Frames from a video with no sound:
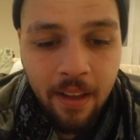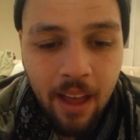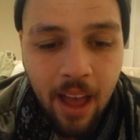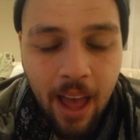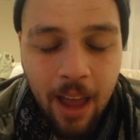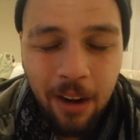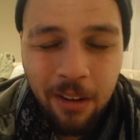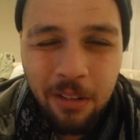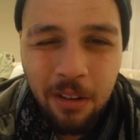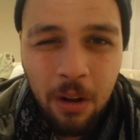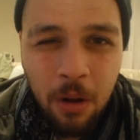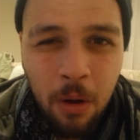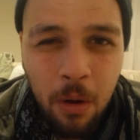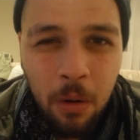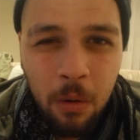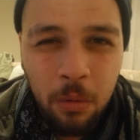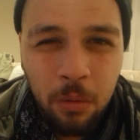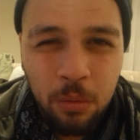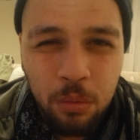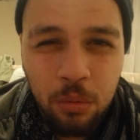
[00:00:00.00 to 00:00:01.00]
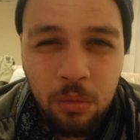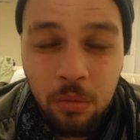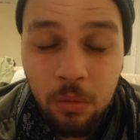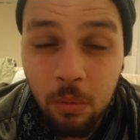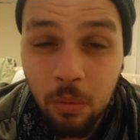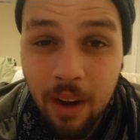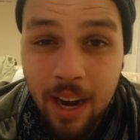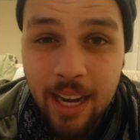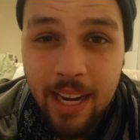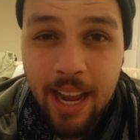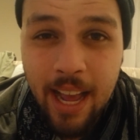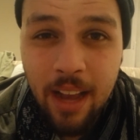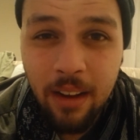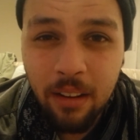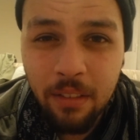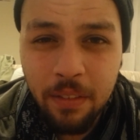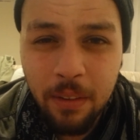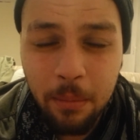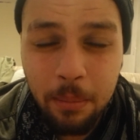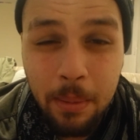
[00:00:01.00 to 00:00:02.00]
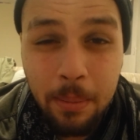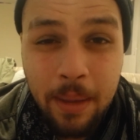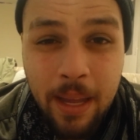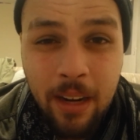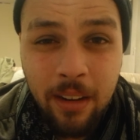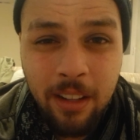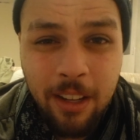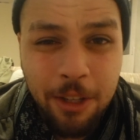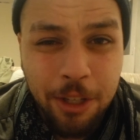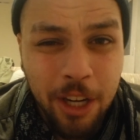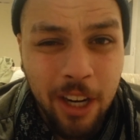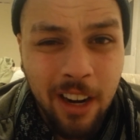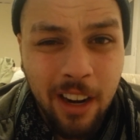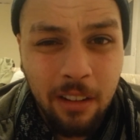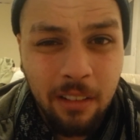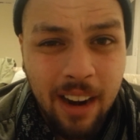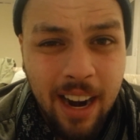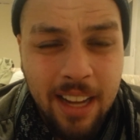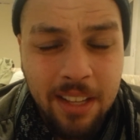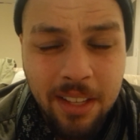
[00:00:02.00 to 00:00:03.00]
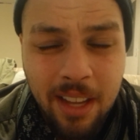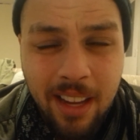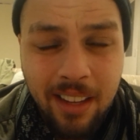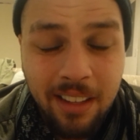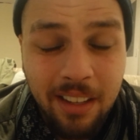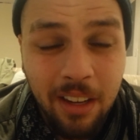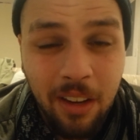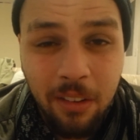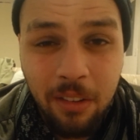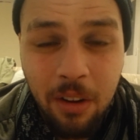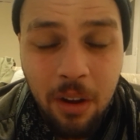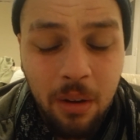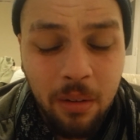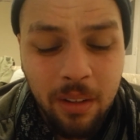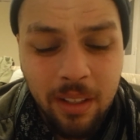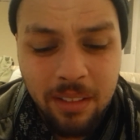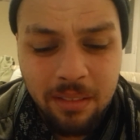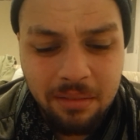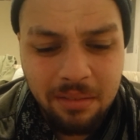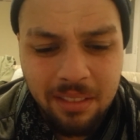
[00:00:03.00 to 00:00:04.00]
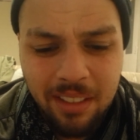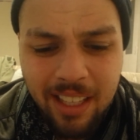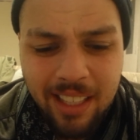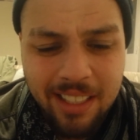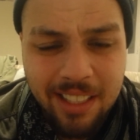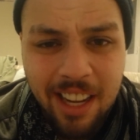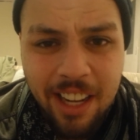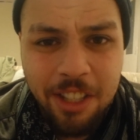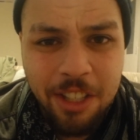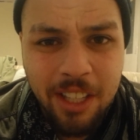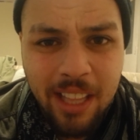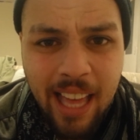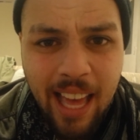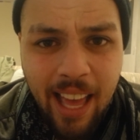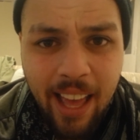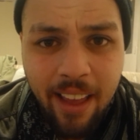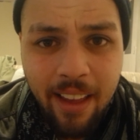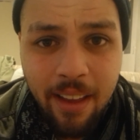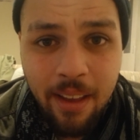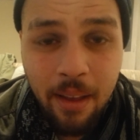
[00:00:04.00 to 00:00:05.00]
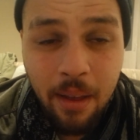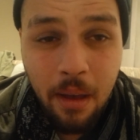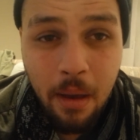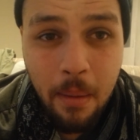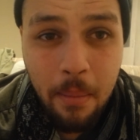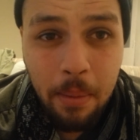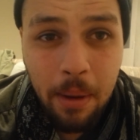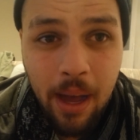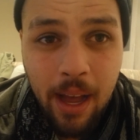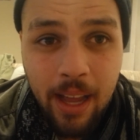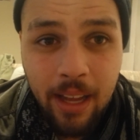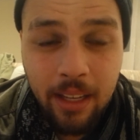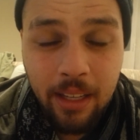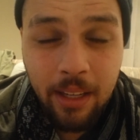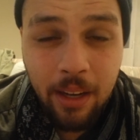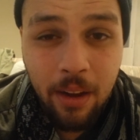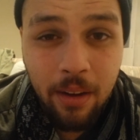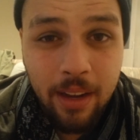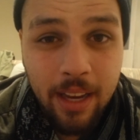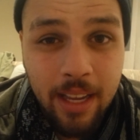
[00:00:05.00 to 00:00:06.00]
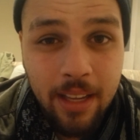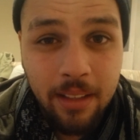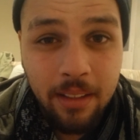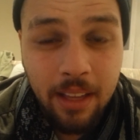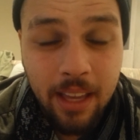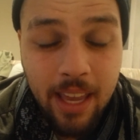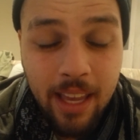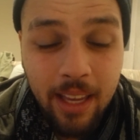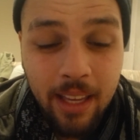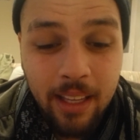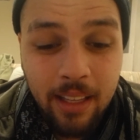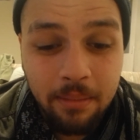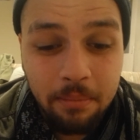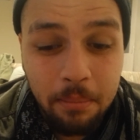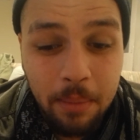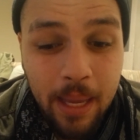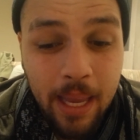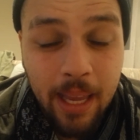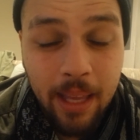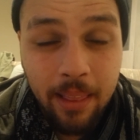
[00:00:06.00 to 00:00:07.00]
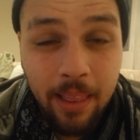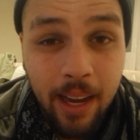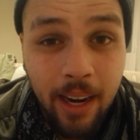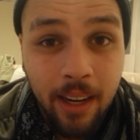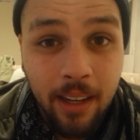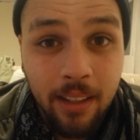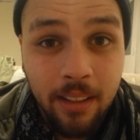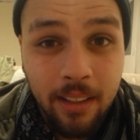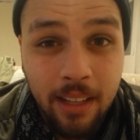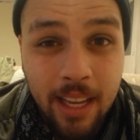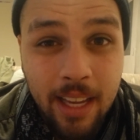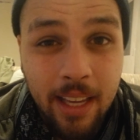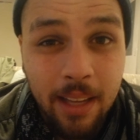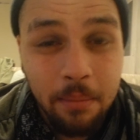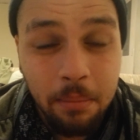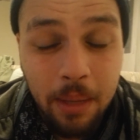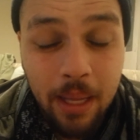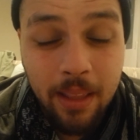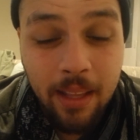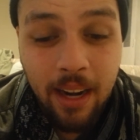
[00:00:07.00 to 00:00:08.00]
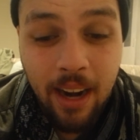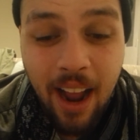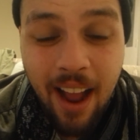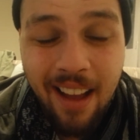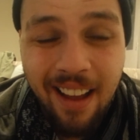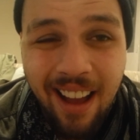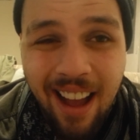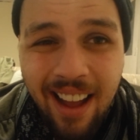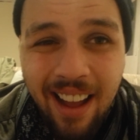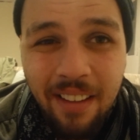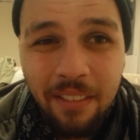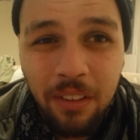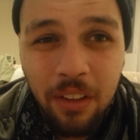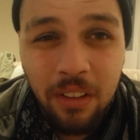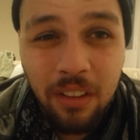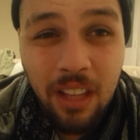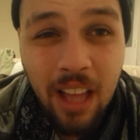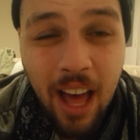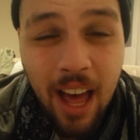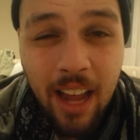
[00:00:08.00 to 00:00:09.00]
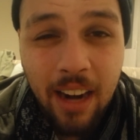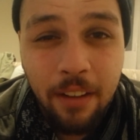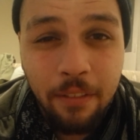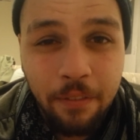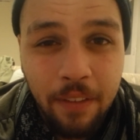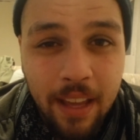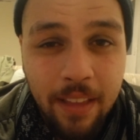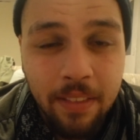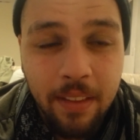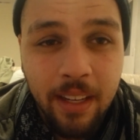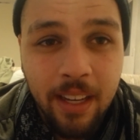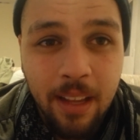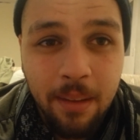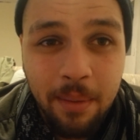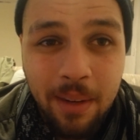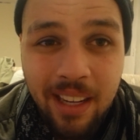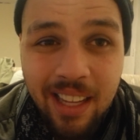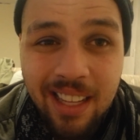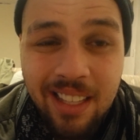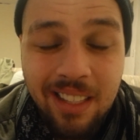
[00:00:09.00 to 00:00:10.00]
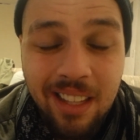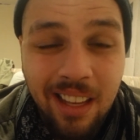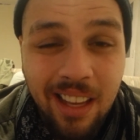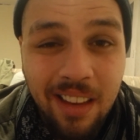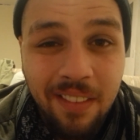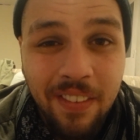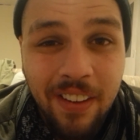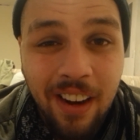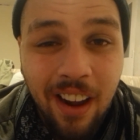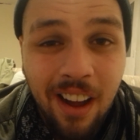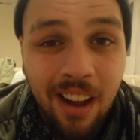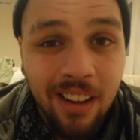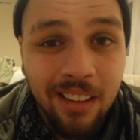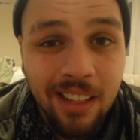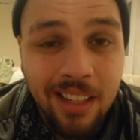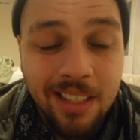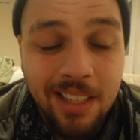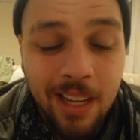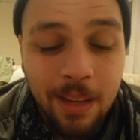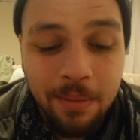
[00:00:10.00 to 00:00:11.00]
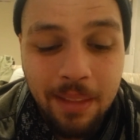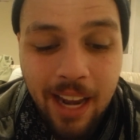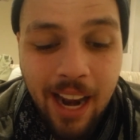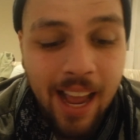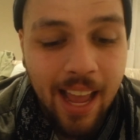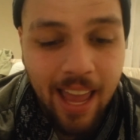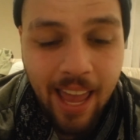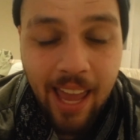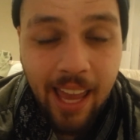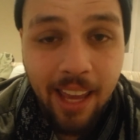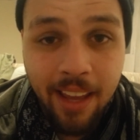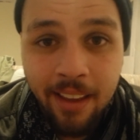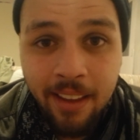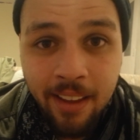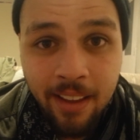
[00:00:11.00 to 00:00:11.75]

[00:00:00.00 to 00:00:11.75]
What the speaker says: I don't know right now if he'll be better than Jerry Rice. No one can touch that. But, he can be there. He can be there. I have a lot of faith in him. And he's even on the team that I hate.